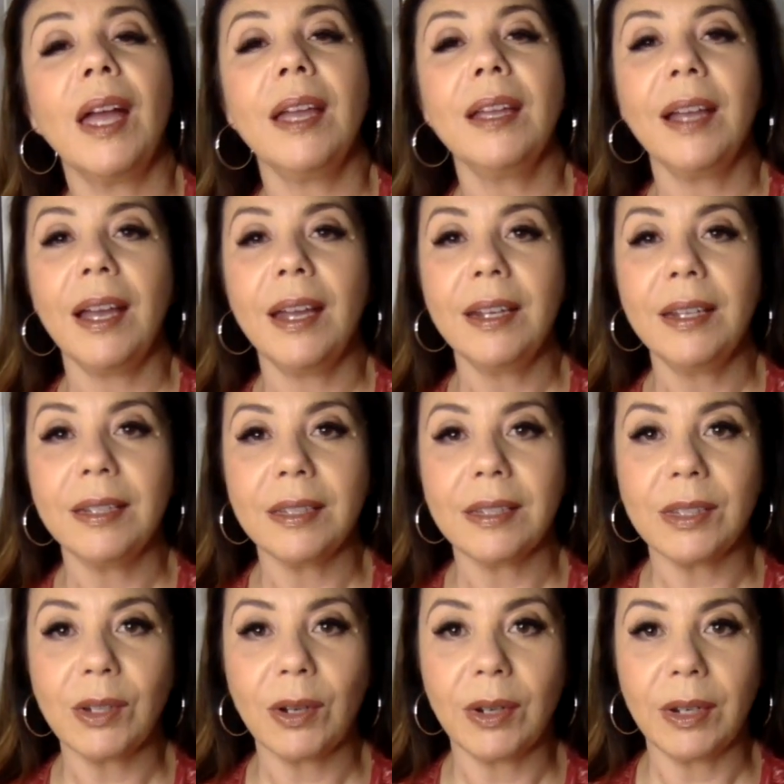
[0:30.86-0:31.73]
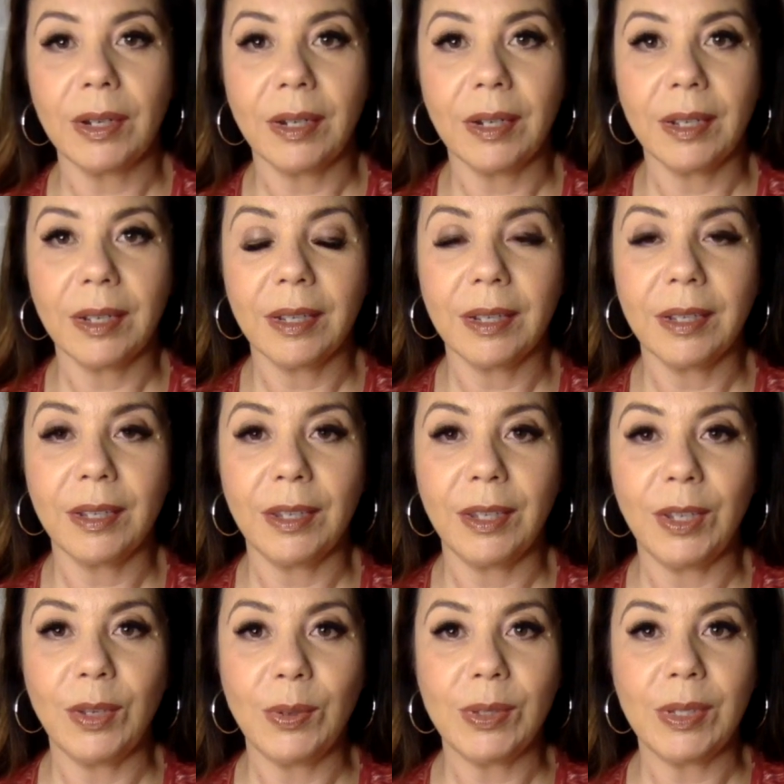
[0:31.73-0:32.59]
kind of started
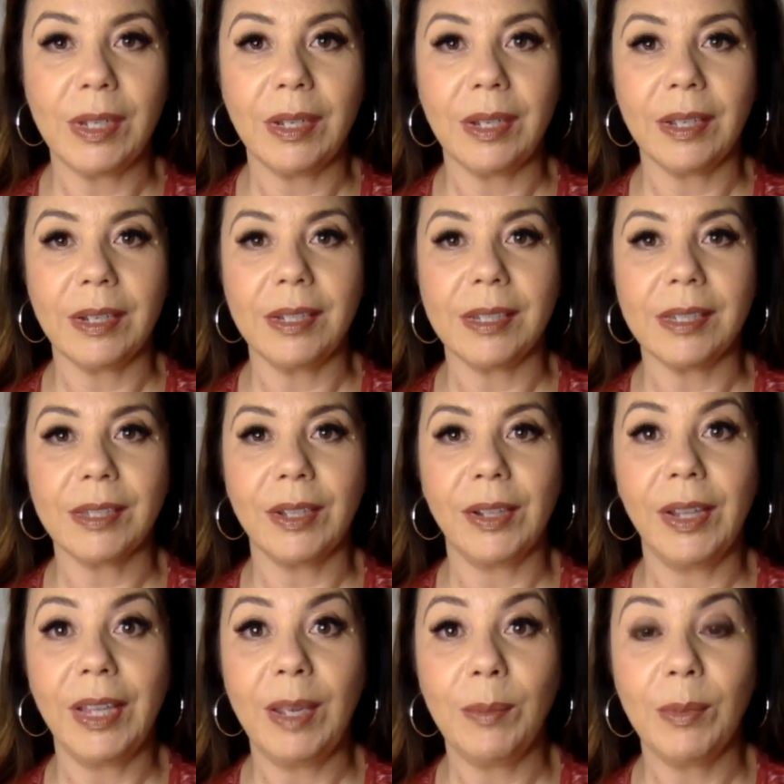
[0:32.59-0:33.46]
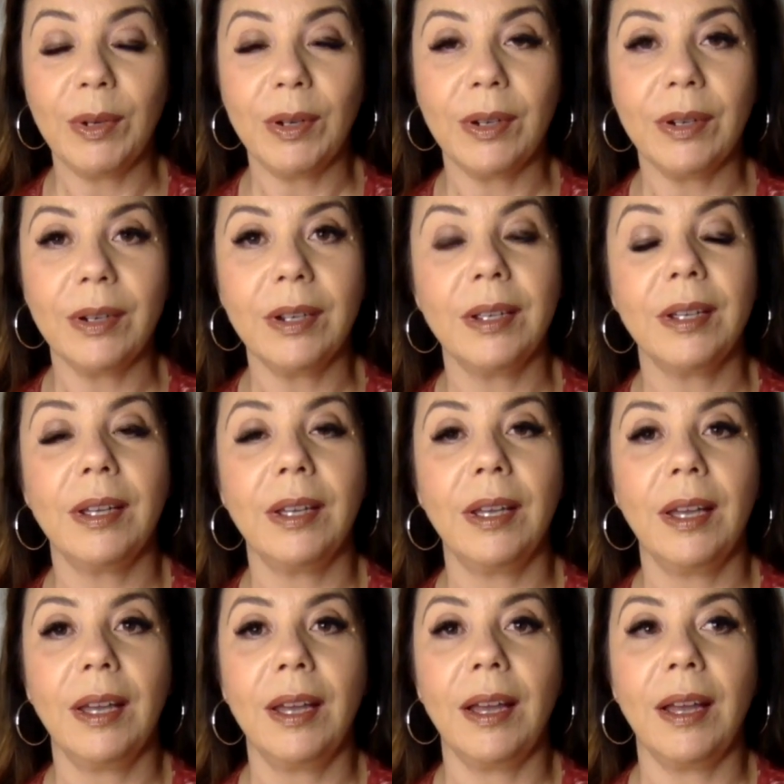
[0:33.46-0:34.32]
using a disclaimer
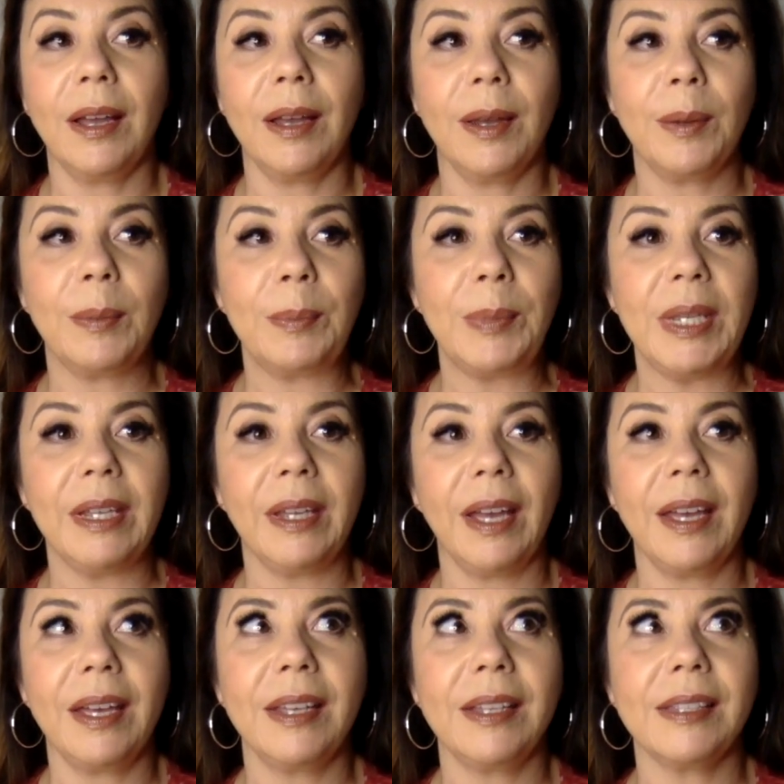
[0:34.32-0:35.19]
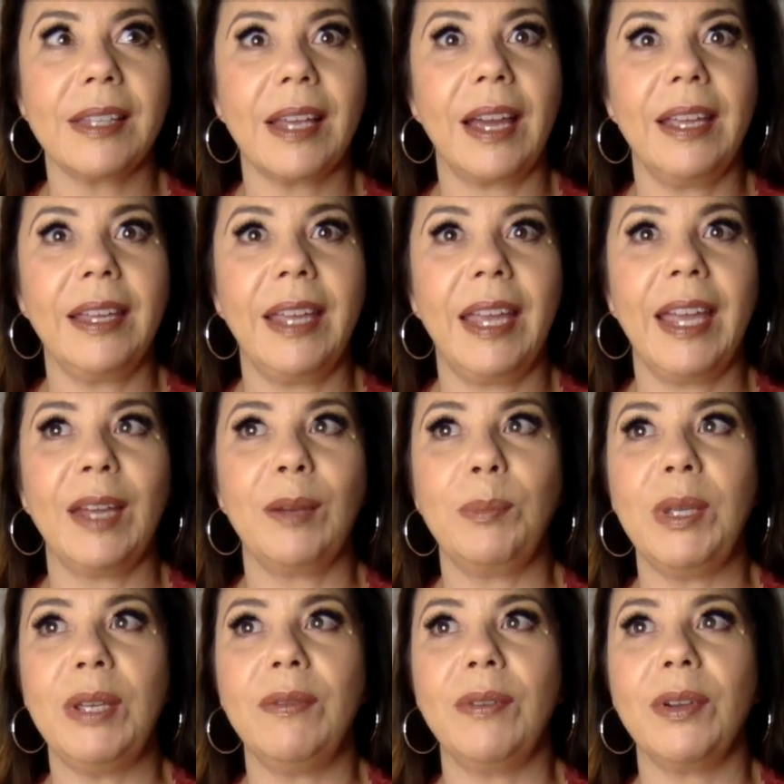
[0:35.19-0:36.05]
because I can
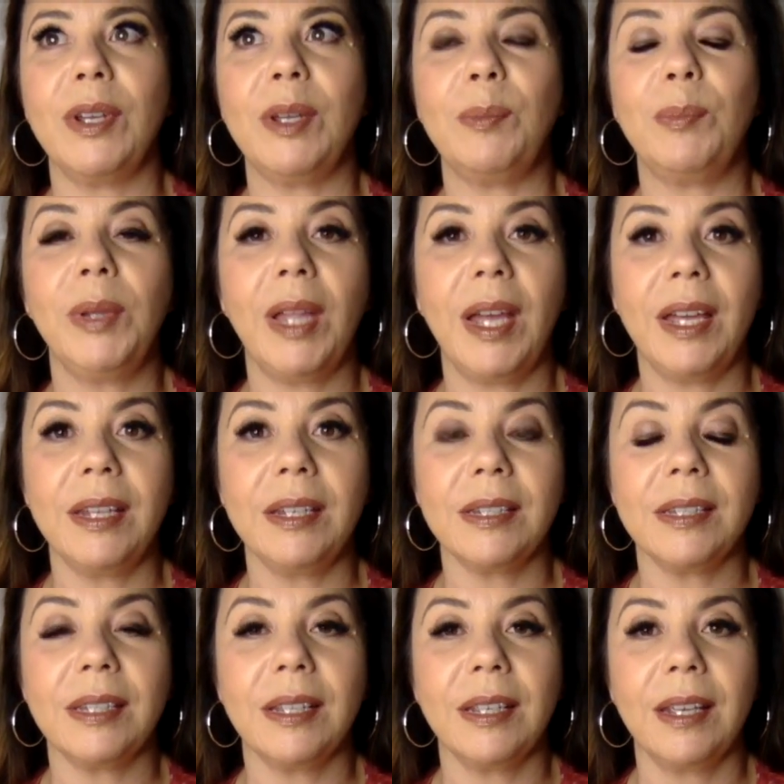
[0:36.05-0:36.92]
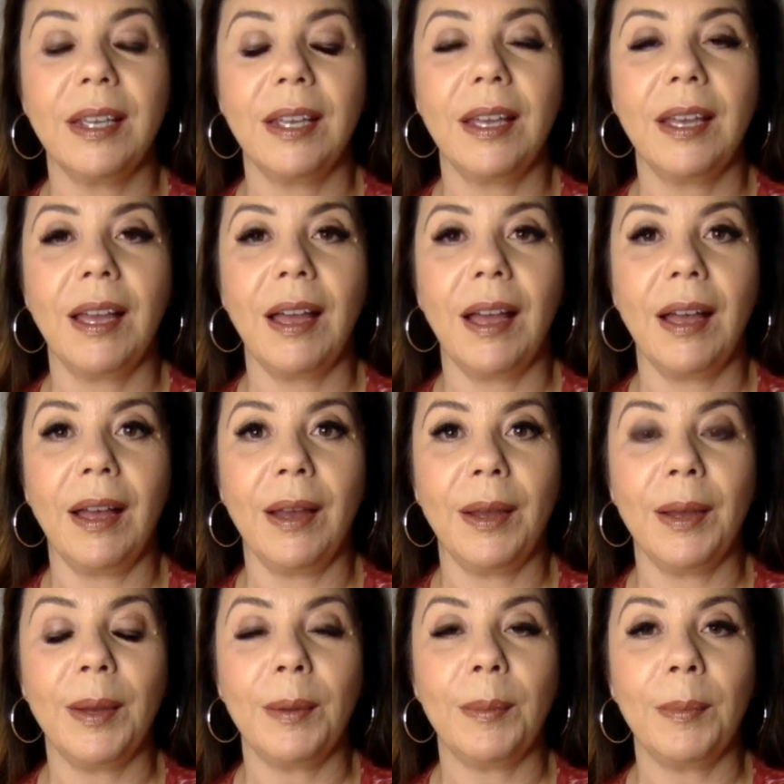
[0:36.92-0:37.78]
be very blunt.
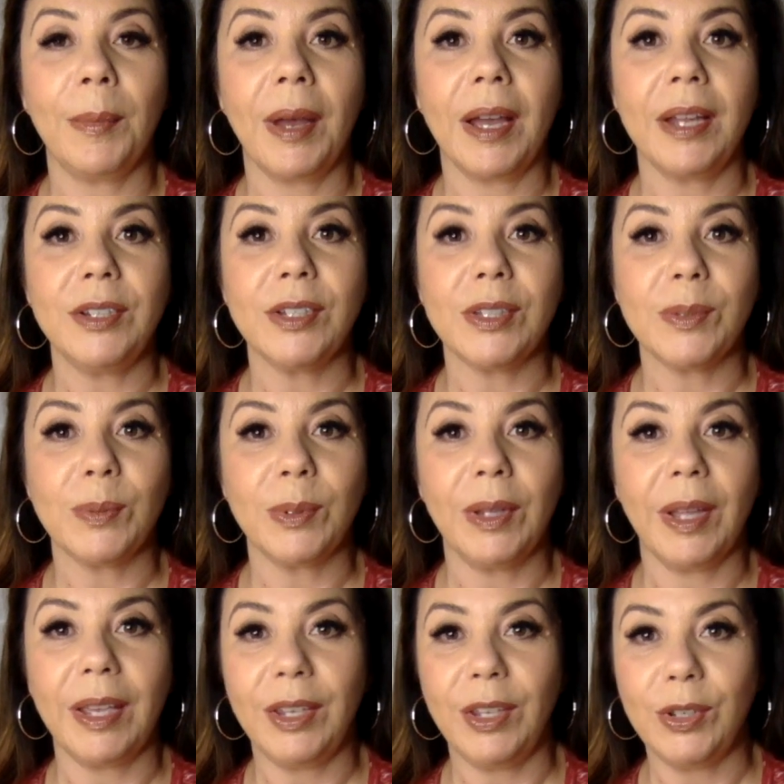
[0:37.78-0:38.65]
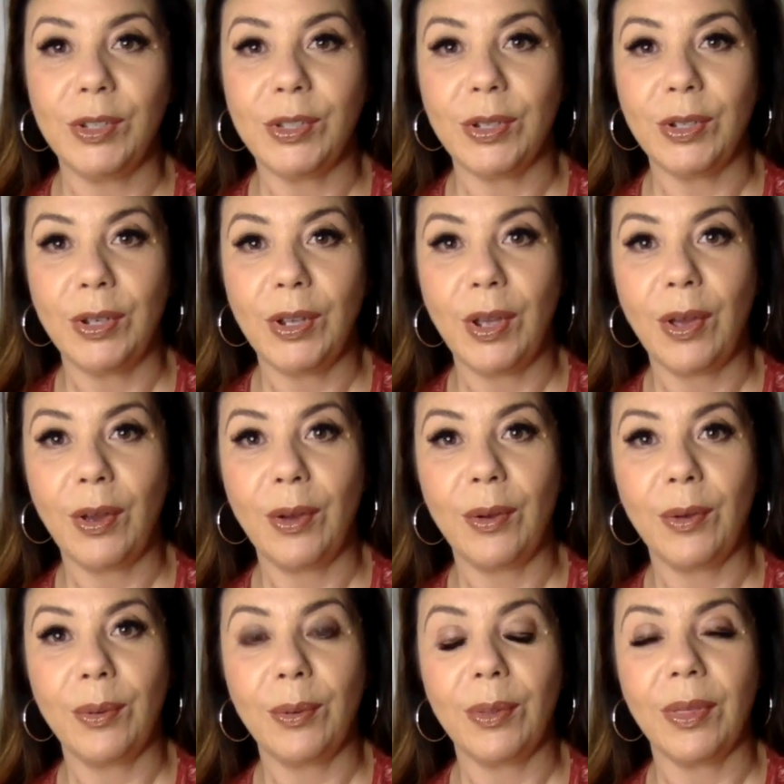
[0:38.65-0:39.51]
I just would like you to
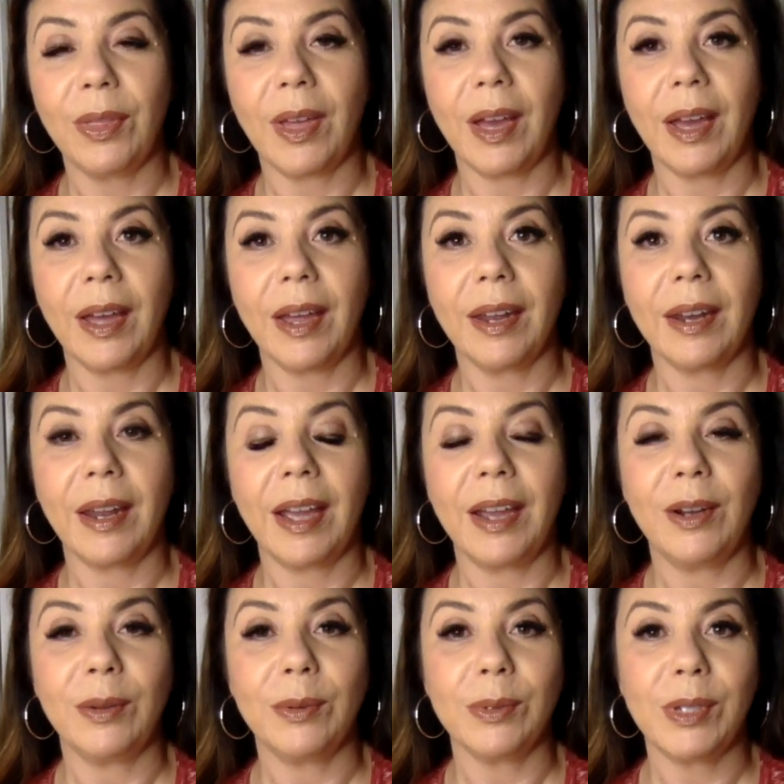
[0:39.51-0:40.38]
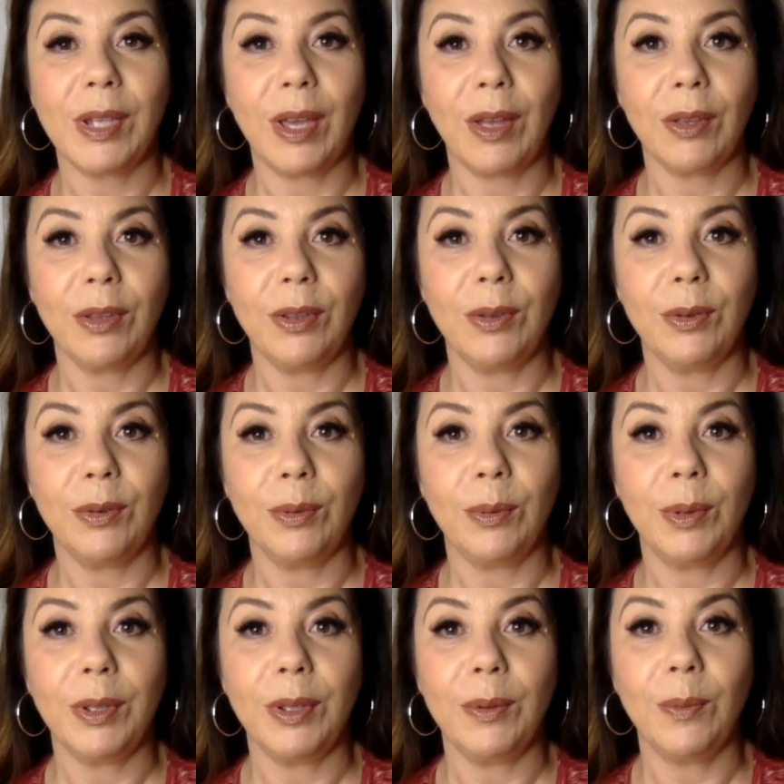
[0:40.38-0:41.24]
know that I don't tell you
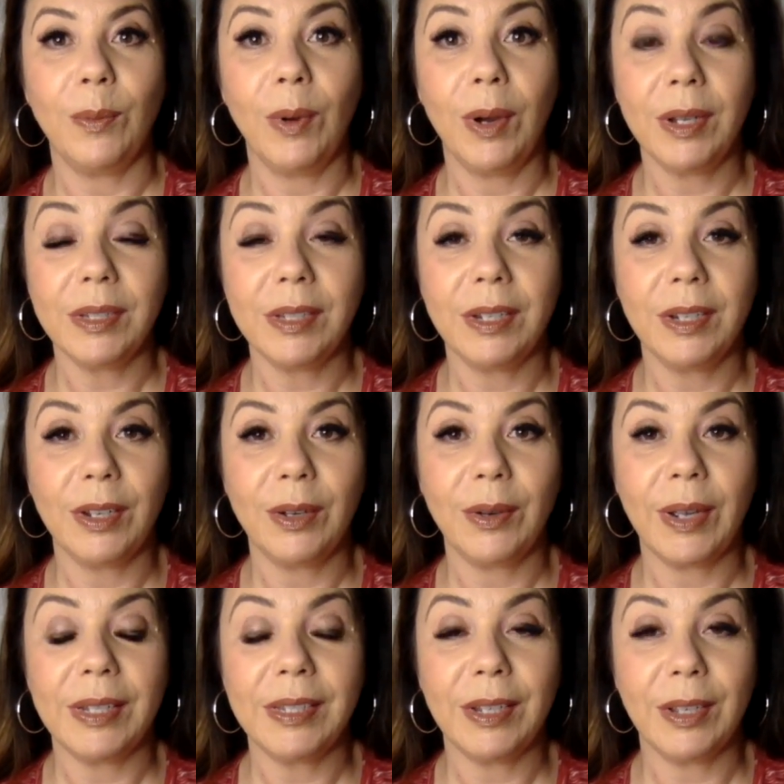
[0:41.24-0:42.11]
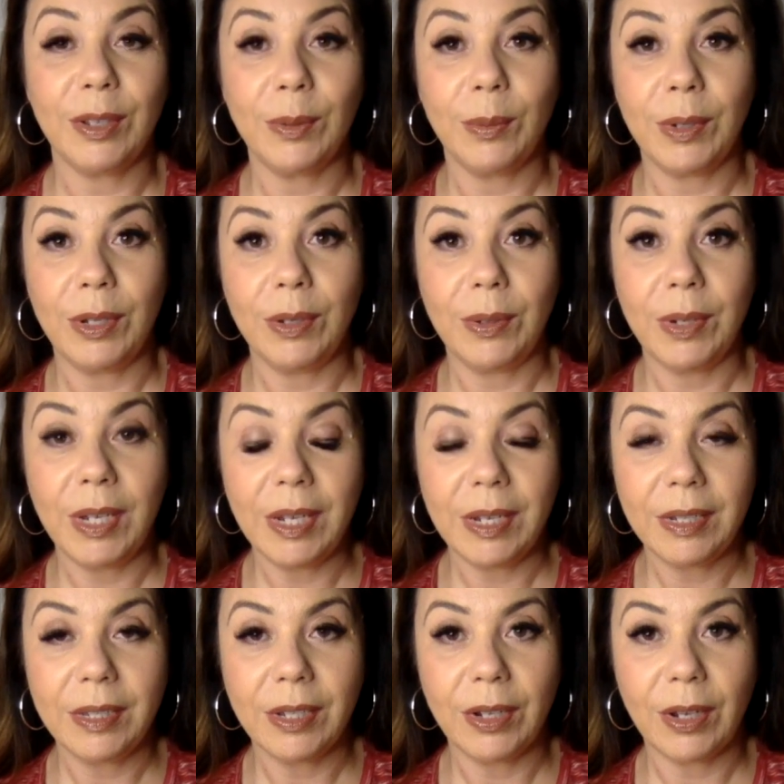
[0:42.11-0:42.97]
what you want to know. I tell you what you
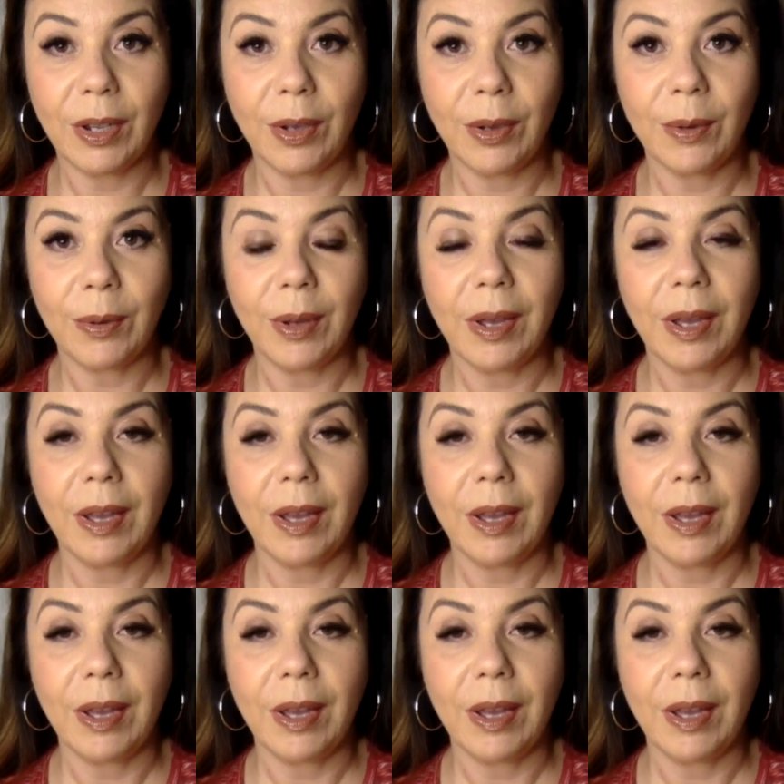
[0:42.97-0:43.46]
need to know.